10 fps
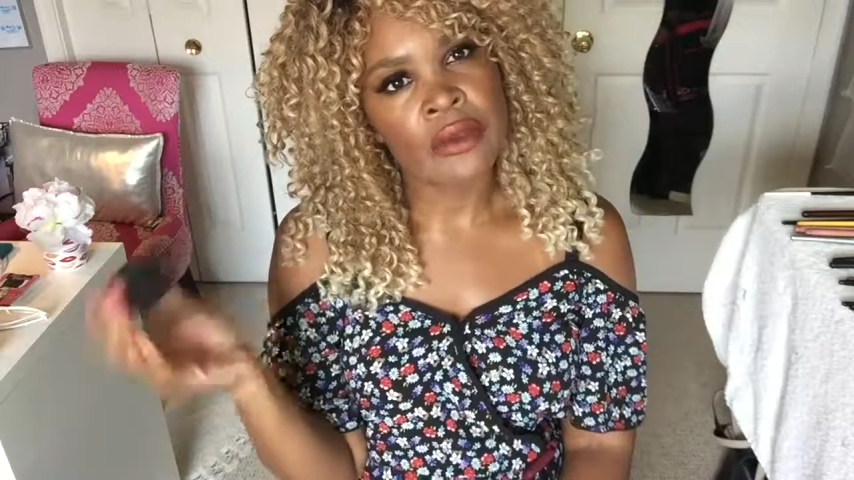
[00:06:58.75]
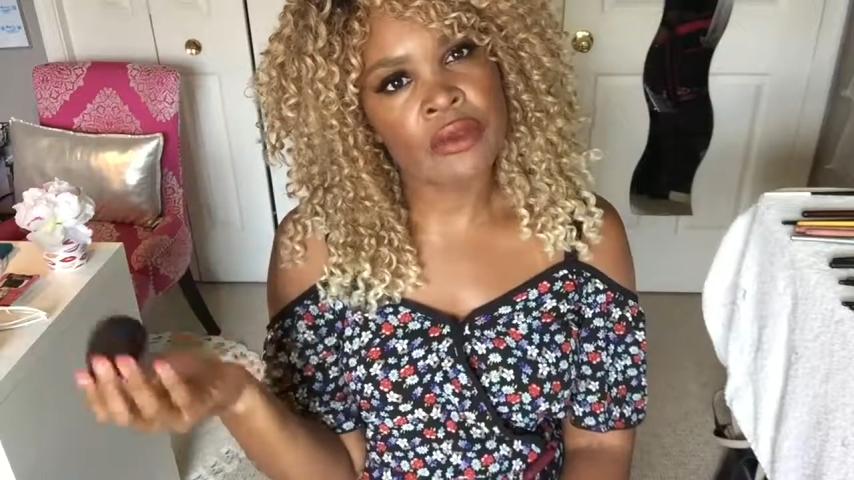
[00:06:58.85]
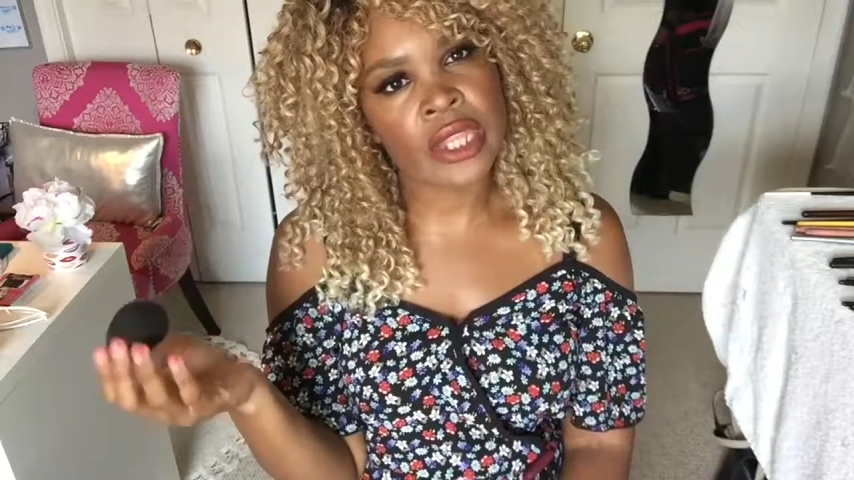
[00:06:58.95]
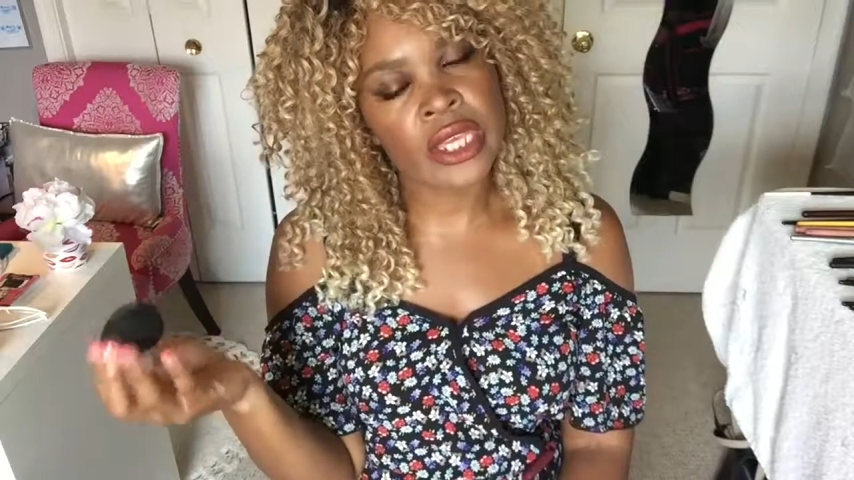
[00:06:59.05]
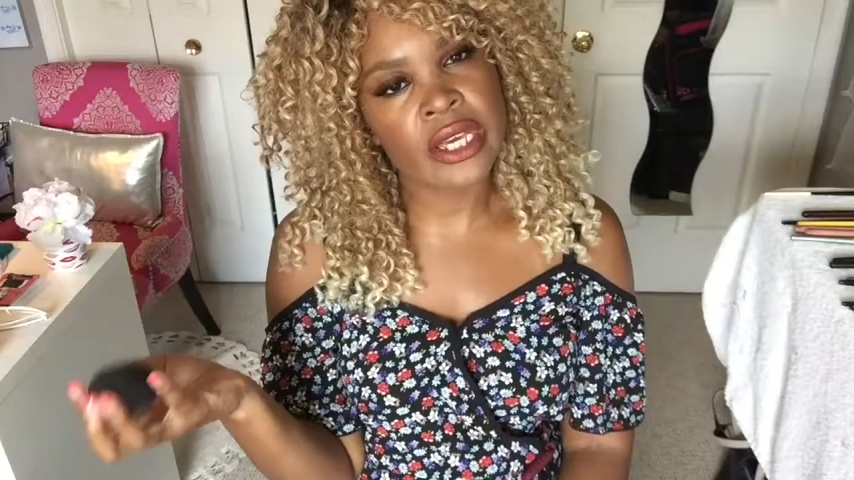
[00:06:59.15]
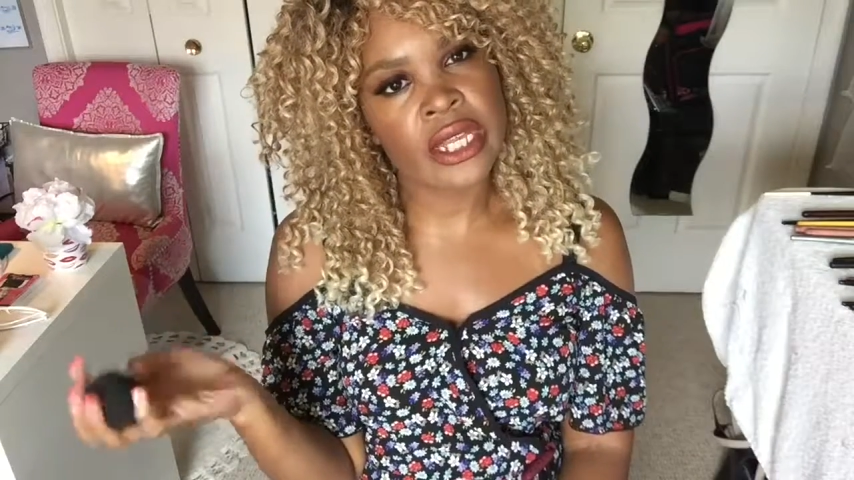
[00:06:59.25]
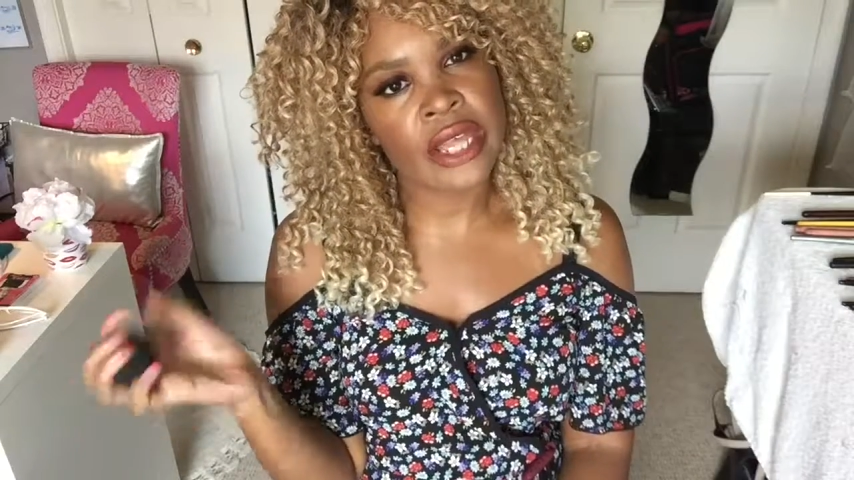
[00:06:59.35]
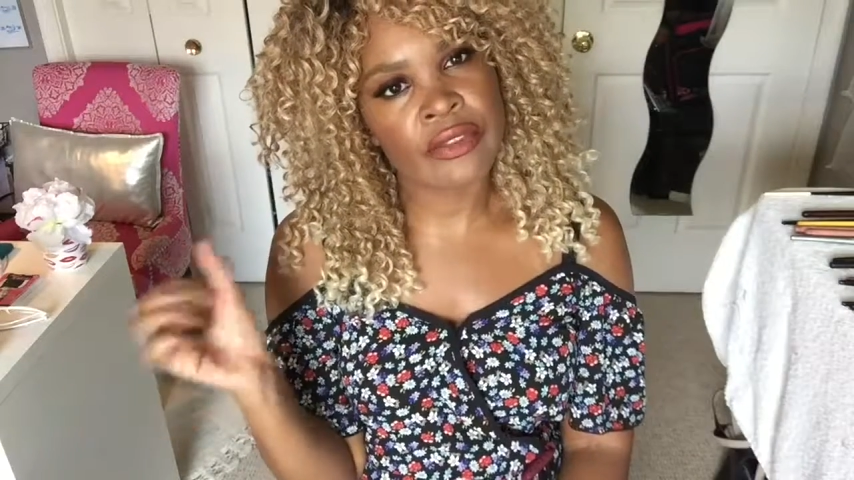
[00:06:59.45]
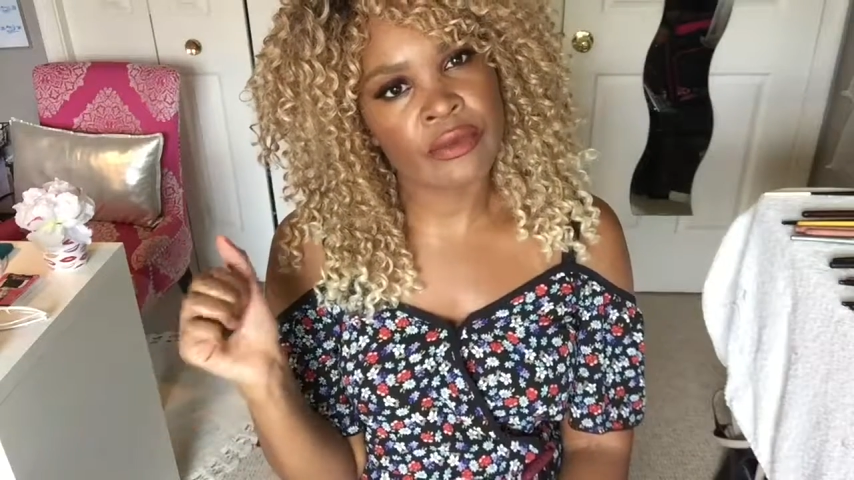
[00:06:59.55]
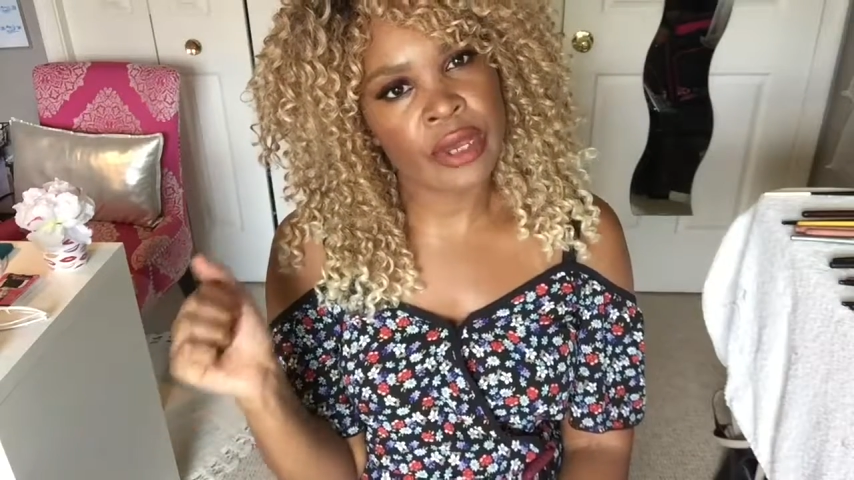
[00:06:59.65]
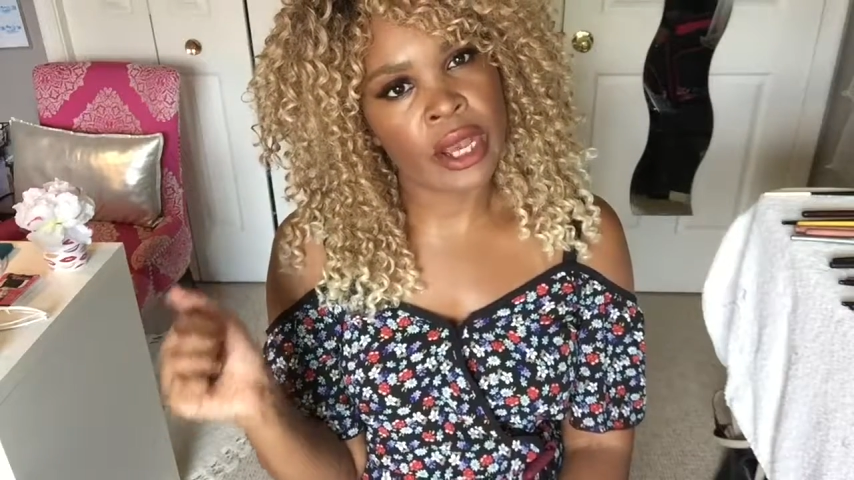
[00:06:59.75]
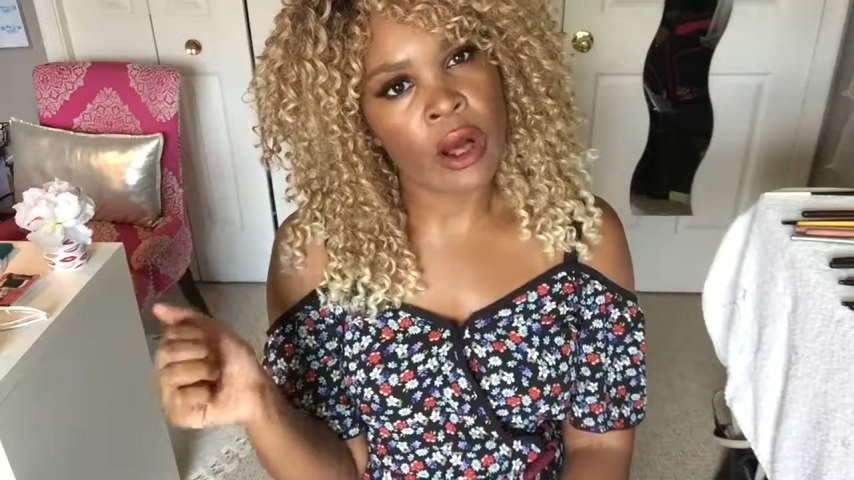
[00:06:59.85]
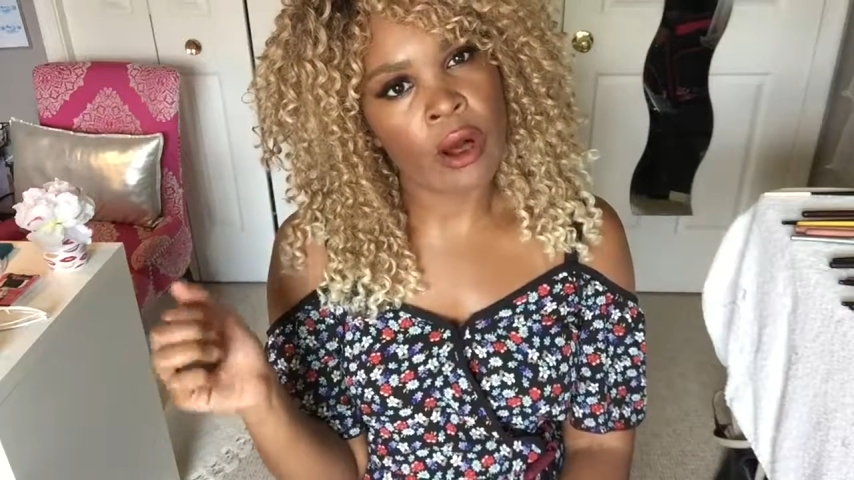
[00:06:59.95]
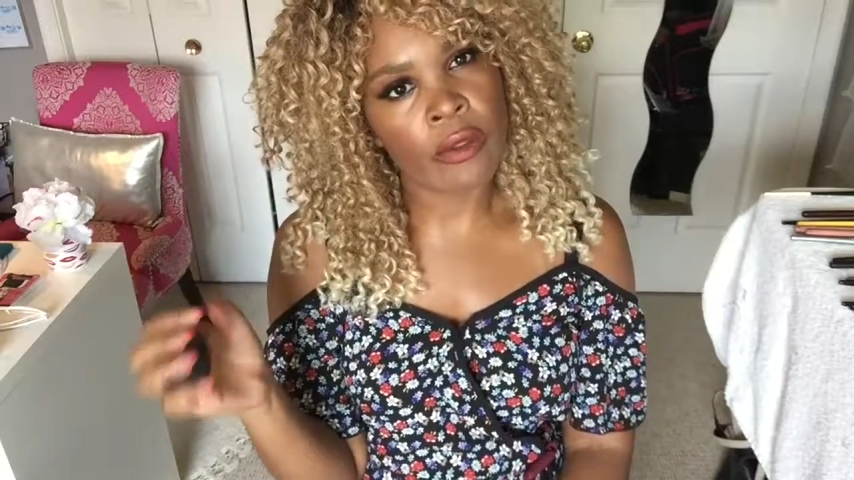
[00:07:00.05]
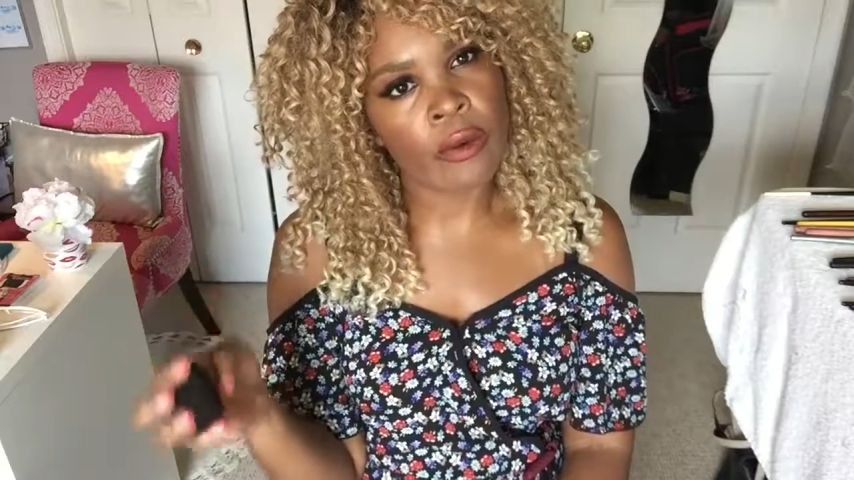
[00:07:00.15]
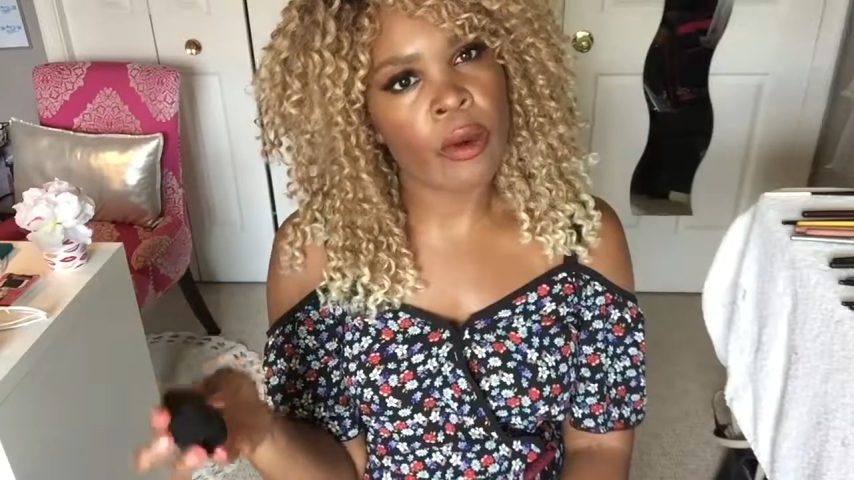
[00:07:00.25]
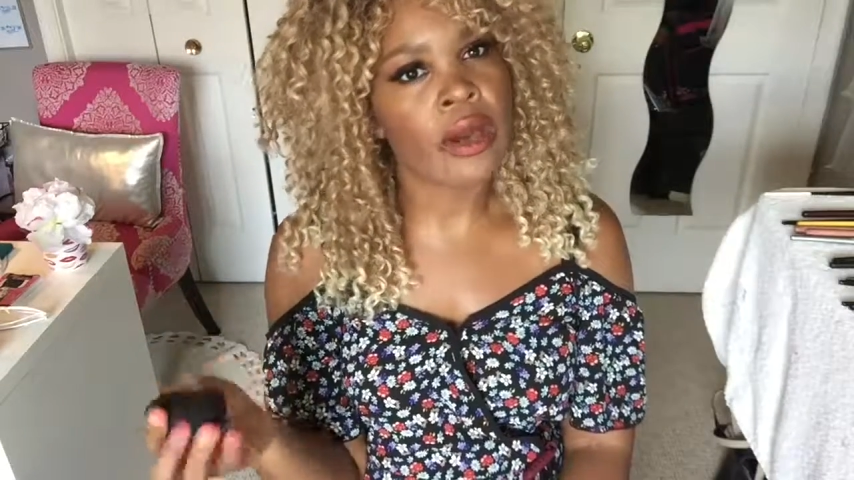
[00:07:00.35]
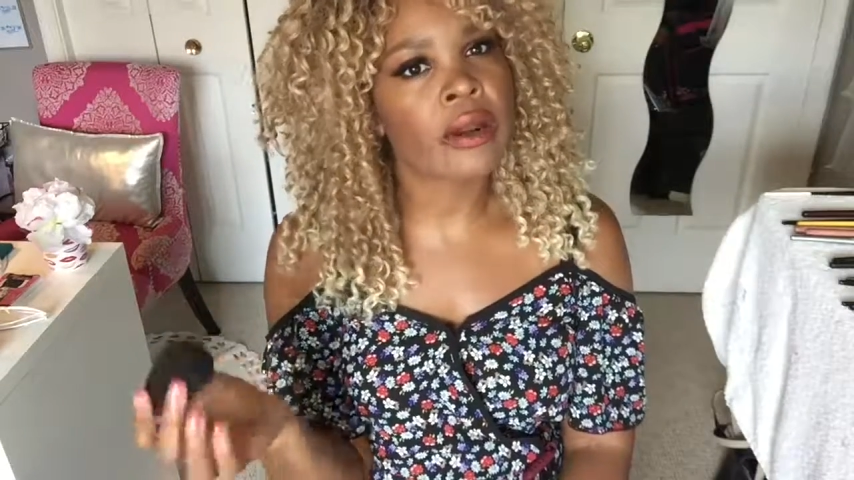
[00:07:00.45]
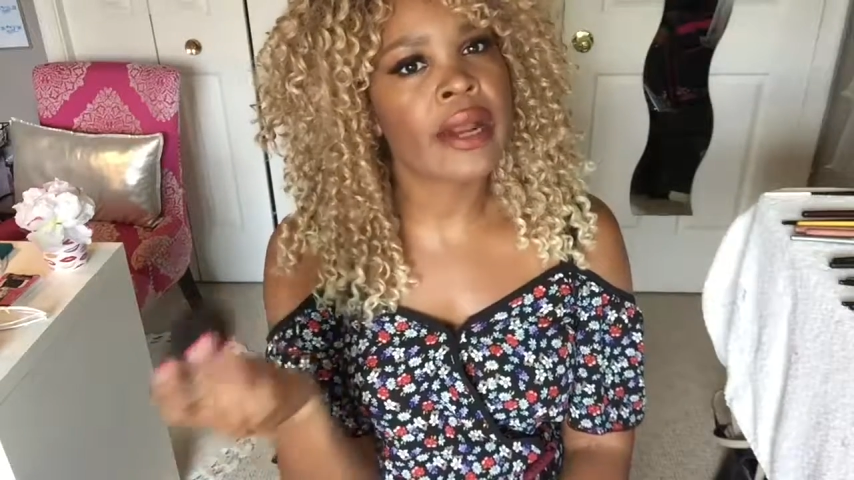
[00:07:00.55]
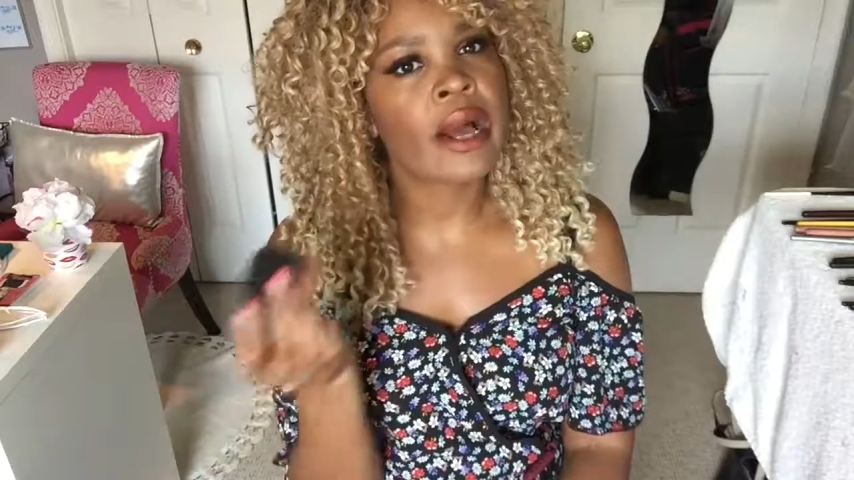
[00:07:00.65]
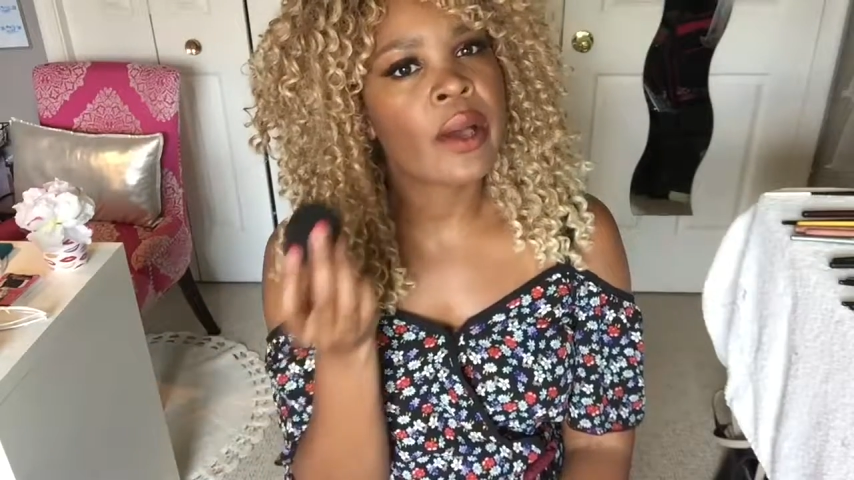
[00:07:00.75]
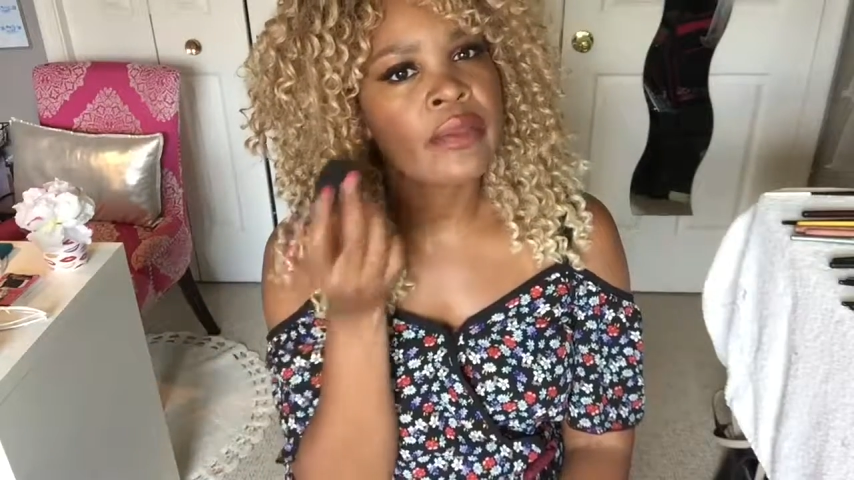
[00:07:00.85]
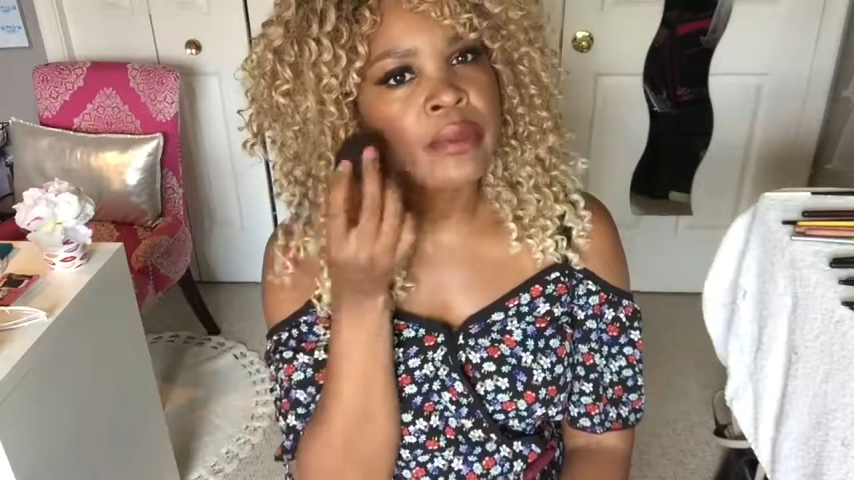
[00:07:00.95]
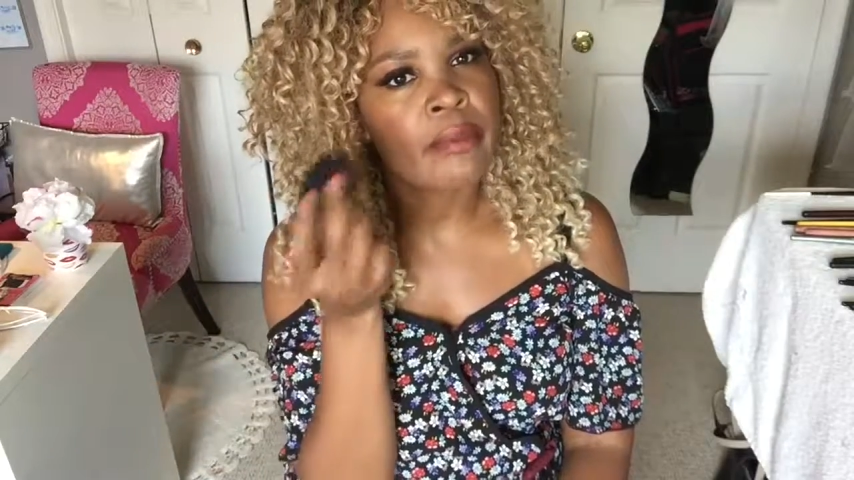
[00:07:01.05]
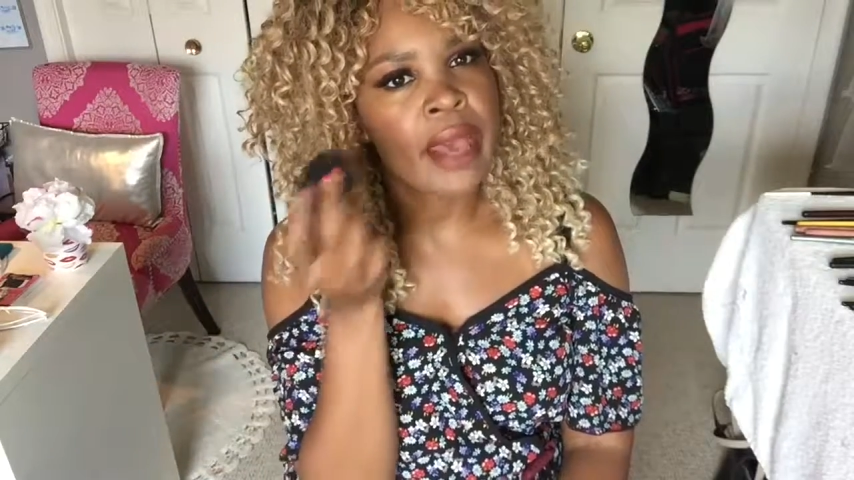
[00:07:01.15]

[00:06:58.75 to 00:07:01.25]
really good and then wring all the water out and then